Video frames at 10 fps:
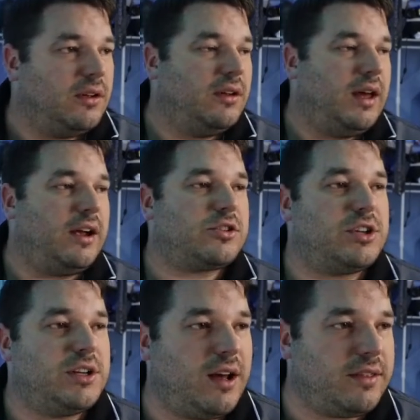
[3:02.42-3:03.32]
actually
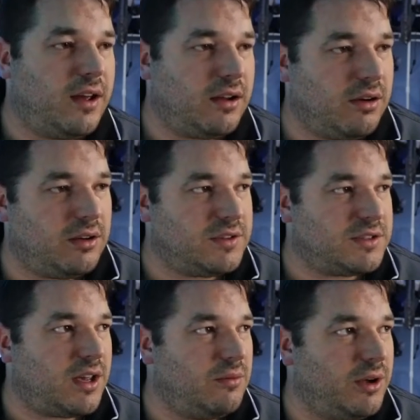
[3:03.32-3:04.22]
not that great of a
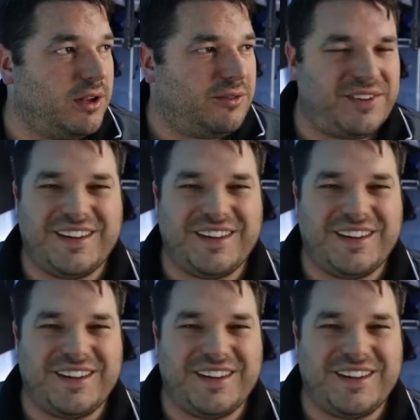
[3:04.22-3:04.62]
sine wave.